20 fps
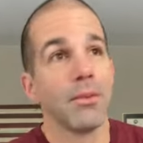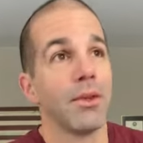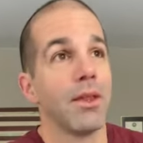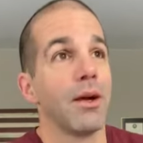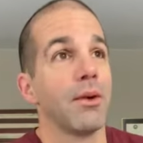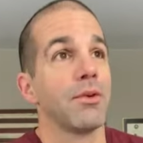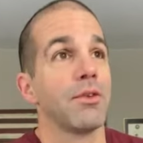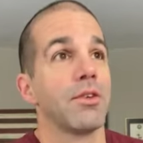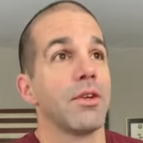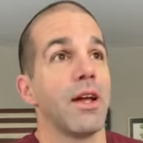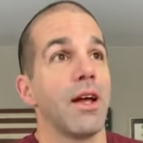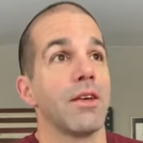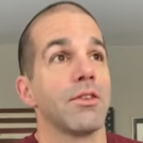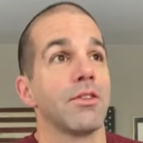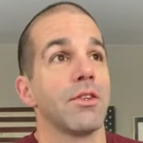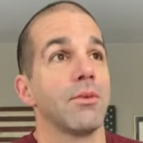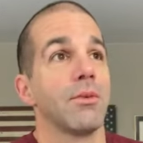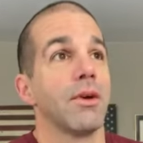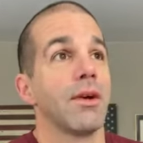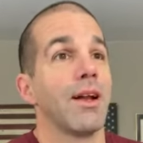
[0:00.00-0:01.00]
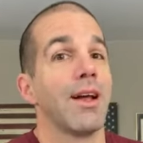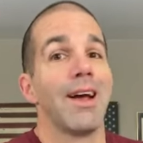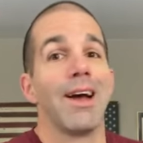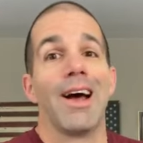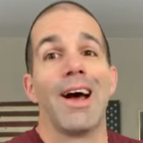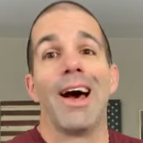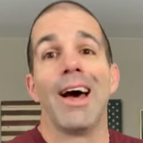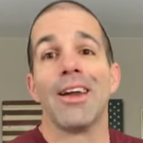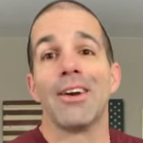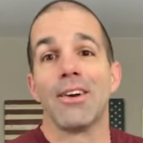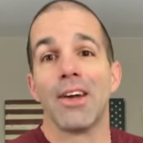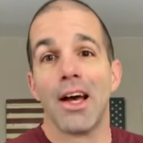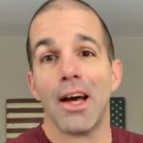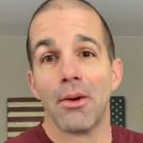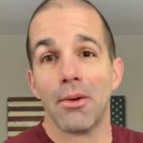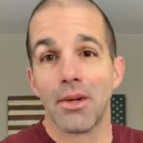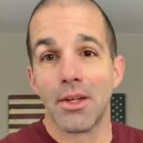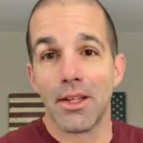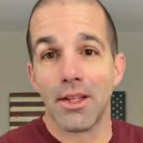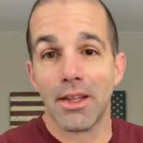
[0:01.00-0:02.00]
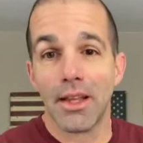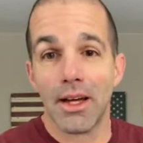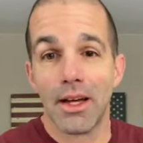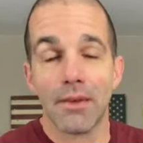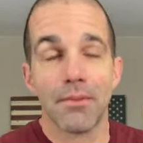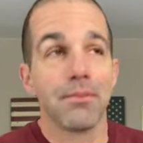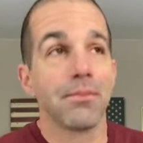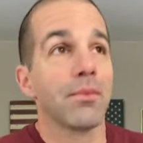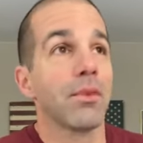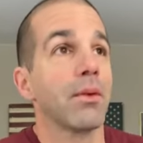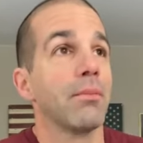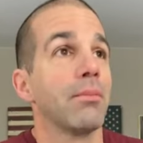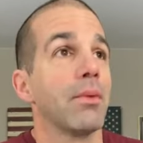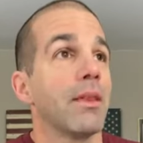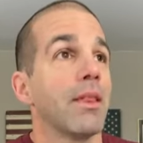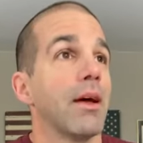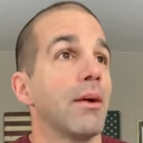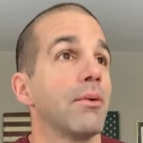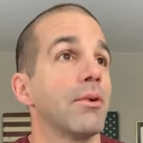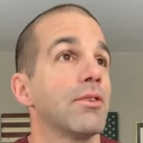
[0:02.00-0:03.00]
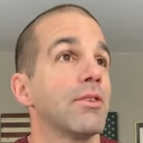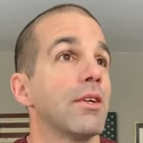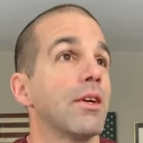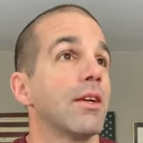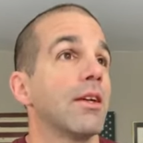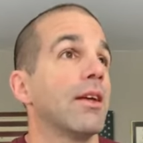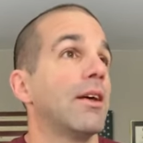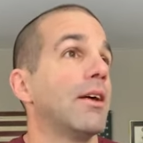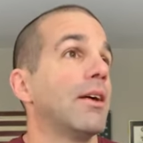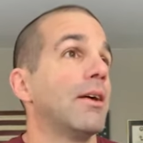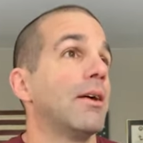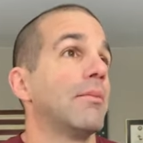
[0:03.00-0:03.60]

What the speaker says: But that was a nasty one. I don't know how I did that, but that was it.